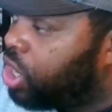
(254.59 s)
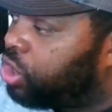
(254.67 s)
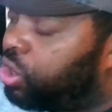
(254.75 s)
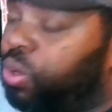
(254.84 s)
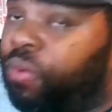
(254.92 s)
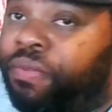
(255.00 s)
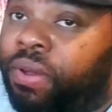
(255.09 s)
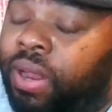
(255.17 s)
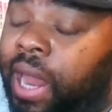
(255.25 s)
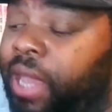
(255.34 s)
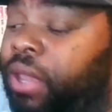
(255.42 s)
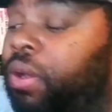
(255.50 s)
Do you feel
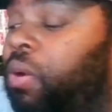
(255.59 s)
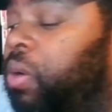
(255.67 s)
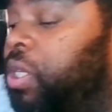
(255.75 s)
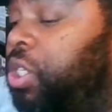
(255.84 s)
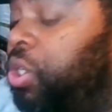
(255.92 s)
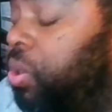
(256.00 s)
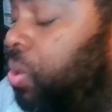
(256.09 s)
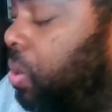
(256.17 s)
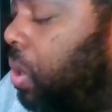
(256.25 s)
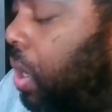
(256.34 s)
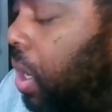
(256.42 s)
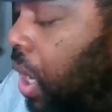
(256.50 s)
like you're going to
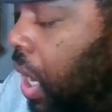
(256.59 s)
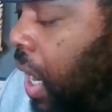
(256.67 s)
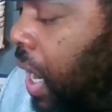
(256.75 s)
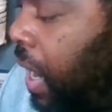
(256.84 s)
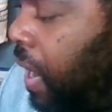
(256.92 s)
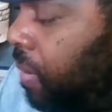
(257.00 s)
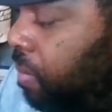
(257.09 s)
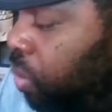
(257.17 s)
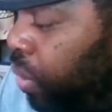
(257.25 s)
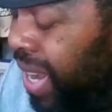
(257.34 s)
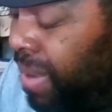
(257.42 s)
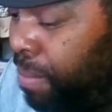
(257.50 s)
uh
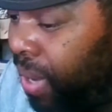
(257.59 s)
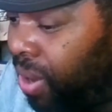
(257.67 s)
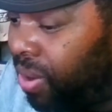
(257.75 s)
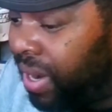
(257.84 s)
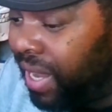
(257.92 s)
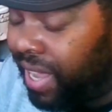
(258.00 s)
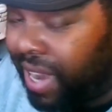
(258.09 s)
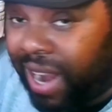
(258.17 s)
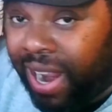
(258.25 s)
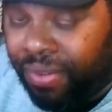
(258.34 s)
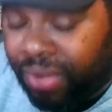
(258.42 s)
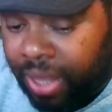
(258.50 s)
rebuild and get
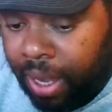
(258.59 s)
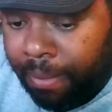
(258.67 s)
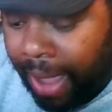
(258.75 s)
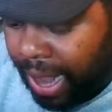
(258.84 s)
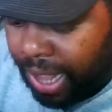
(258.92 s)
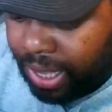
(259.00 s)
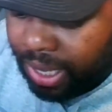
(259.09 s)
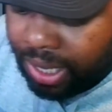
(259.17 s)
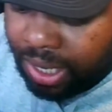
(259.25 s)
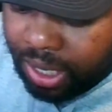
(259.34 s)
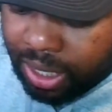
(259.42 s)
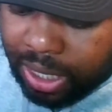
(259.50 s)
everything back
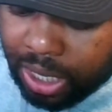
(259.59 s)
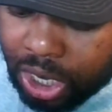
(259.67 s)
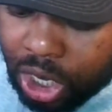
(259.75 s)
again and